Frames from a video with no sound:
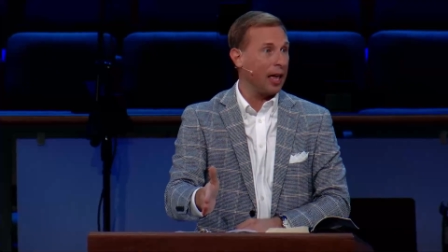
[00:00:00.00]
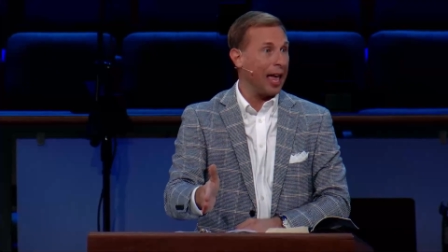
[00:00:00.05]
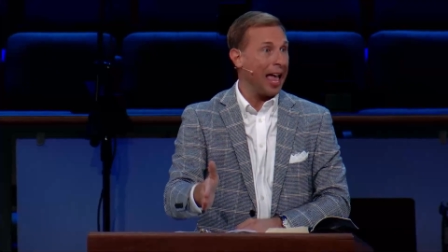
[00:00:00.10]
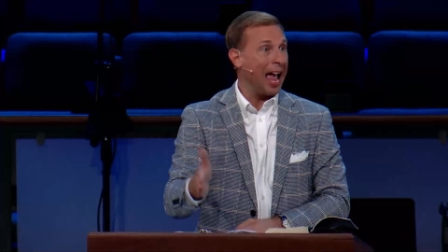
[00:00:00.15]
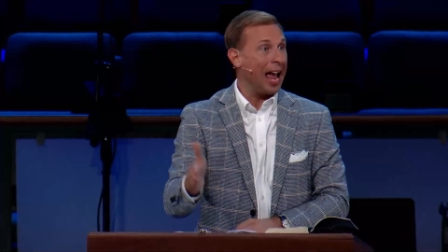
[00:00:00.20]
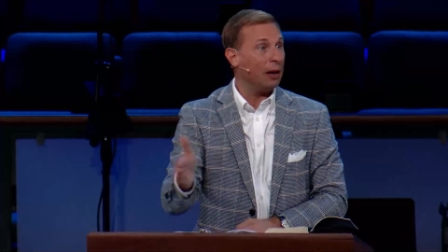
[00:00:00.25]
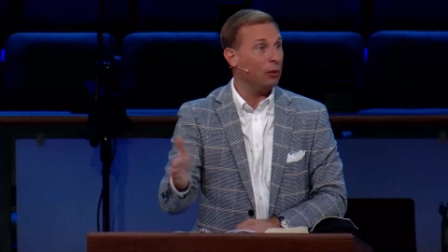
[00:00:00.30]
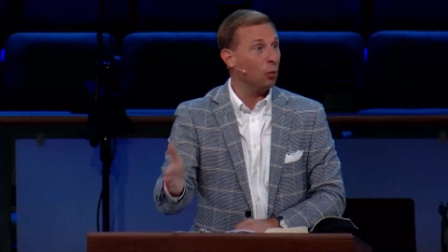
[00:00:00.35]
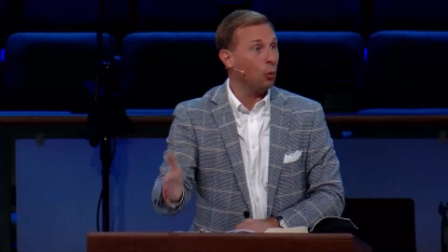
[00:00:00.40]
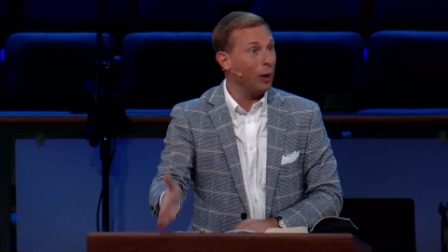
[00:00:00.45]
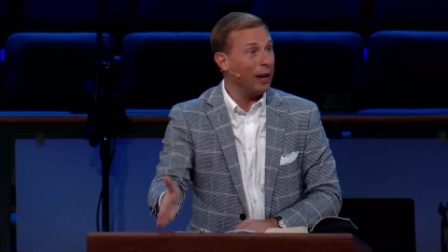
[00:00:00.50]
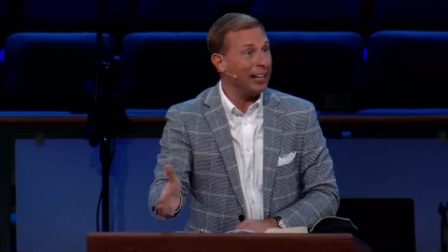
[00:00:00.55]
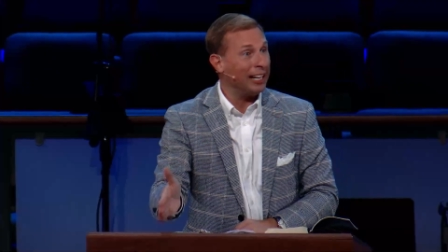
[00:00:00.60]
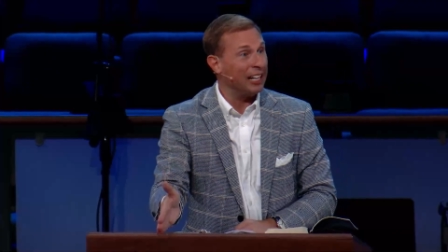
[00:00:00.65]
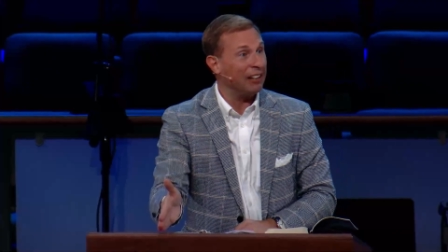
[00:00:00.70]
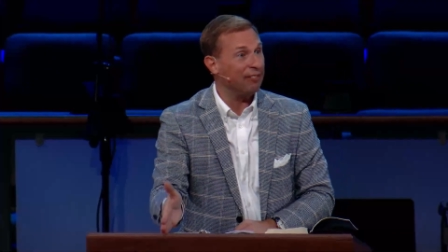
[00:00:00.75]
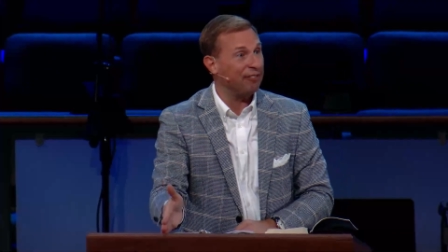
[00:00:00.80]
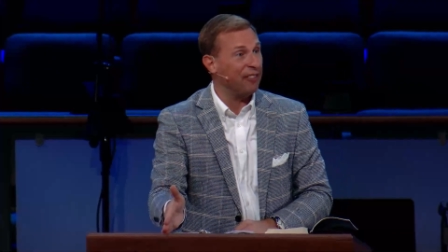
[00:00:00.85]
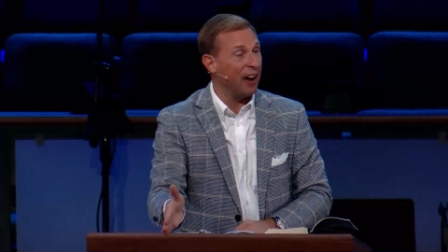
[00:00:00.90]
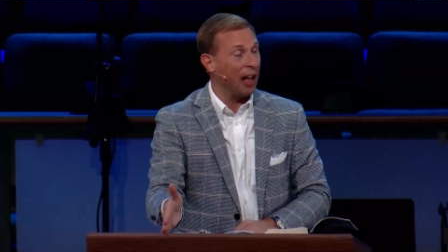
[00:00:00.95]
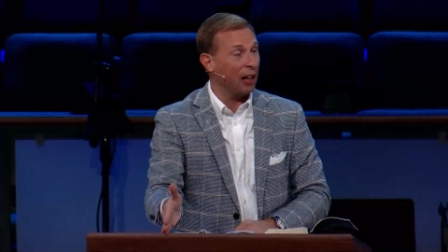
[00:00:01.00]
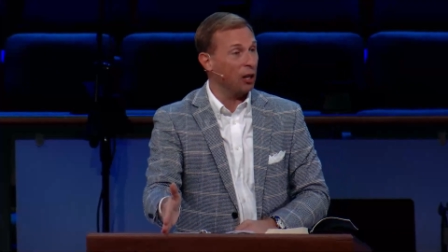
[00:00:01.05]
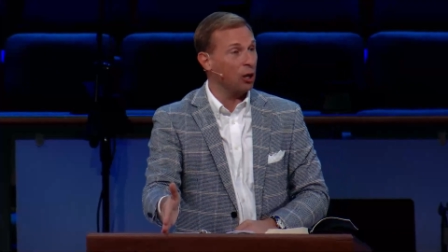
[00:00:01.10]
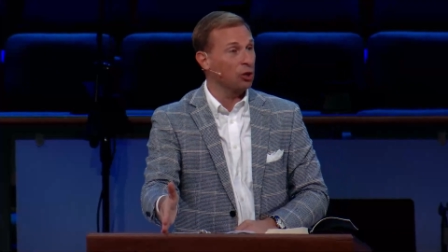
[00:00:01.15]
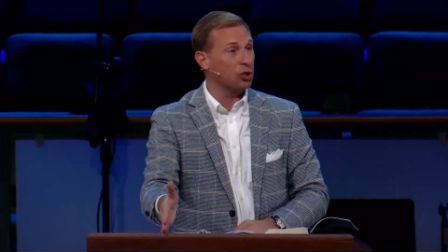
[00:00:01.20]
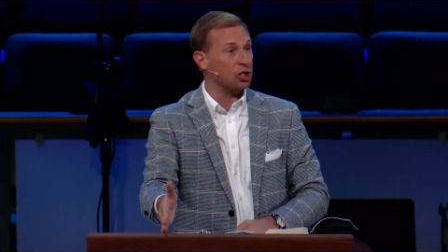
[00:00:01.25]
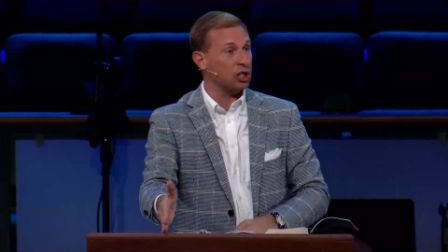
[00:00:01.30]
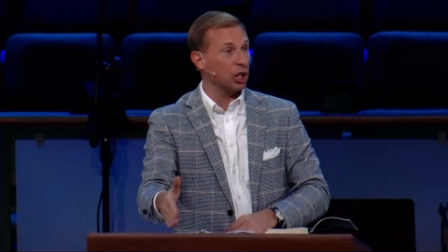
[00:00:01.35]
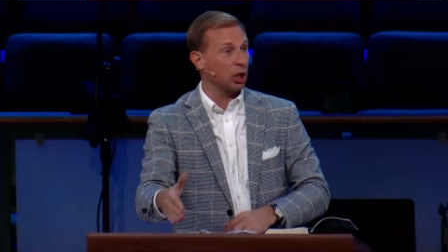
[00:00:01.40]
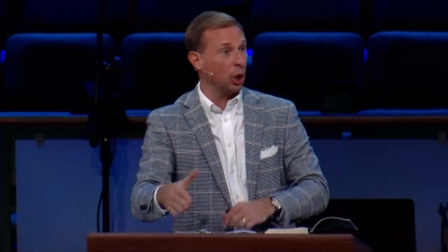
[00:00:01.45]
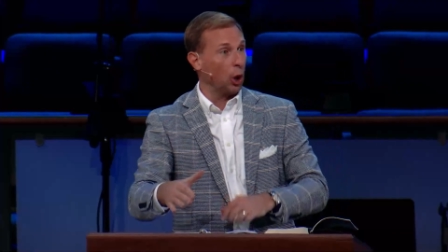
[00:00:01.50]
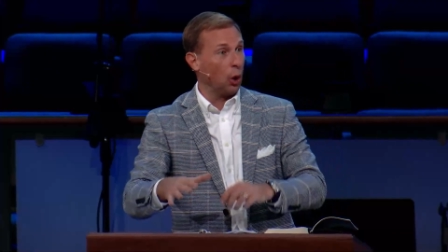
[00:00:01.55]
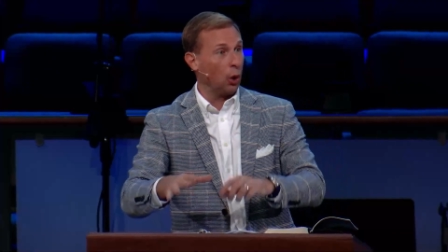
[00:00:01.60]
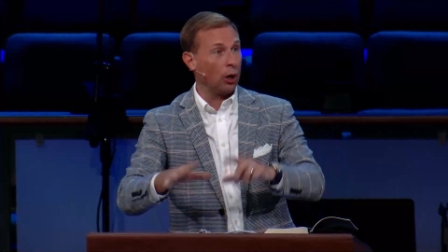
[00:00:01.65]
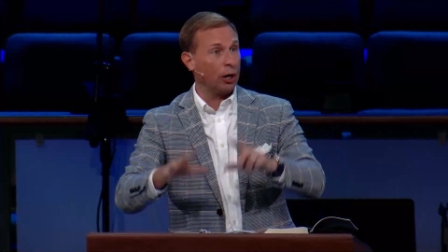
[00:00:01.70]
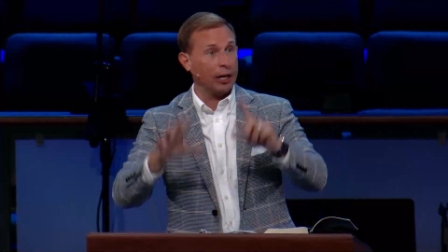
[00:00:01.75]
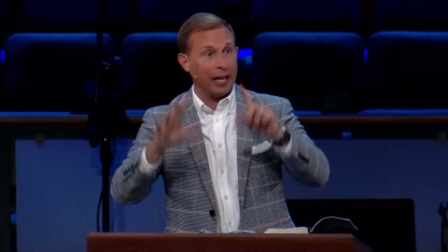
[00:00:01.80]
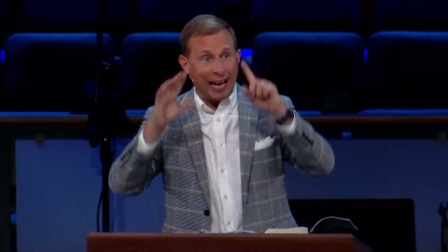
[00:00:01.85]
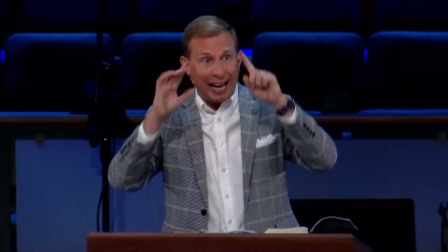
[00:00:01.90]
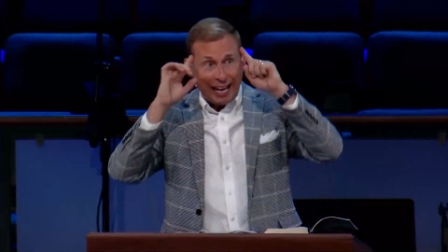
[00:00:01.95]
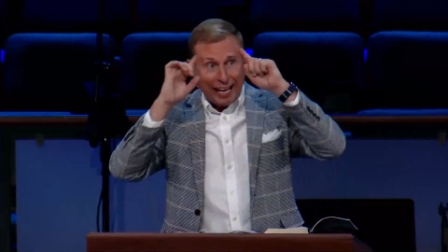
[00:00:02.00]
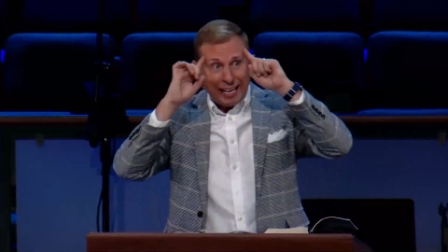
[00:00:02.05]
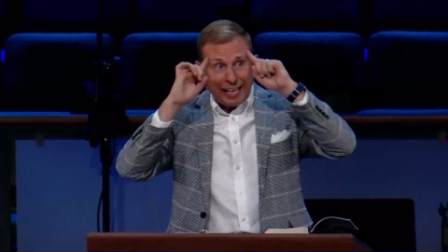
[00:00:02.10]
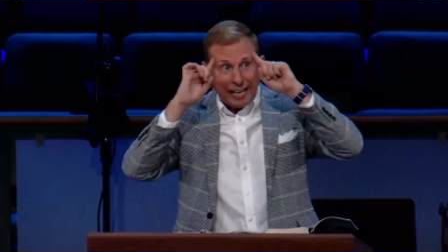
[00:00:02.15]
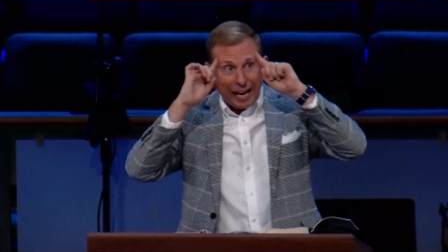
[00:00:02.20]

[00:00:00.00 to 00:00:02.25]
And when he follows the Lord, he